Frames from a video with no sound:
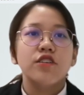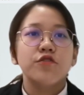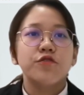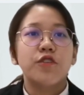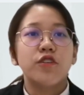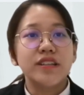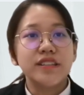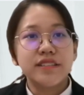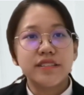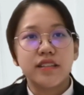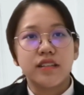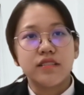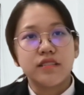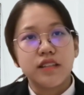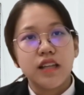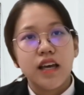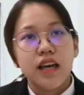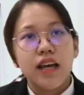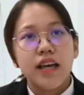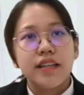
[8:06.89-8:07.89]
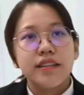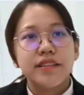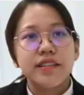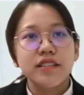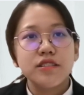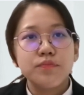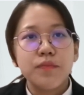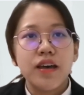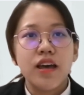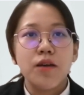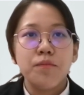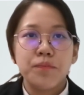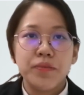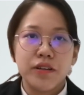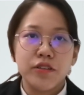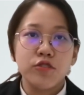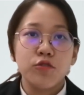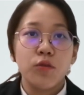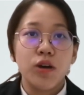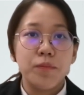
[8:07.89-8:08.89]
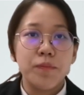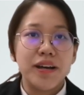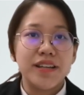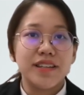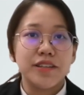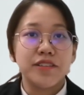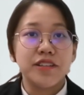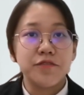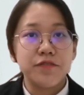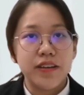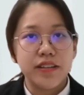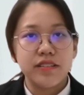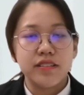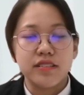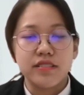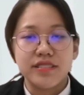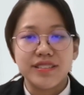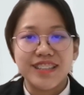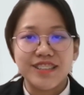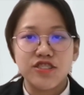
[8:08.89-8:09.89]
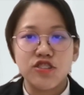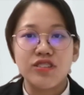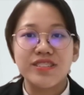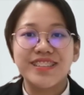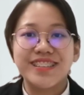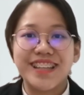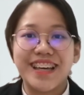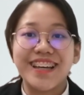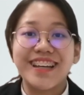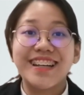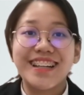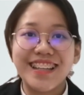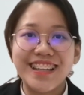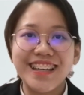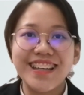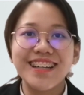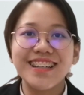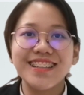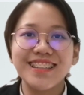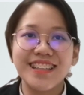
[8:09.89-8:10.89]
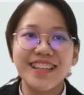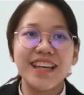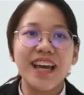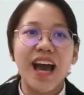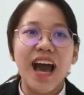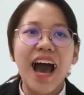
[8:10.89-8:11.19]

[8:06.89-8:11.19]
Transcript: For instance, this may happen whereby the defendant does not state clearly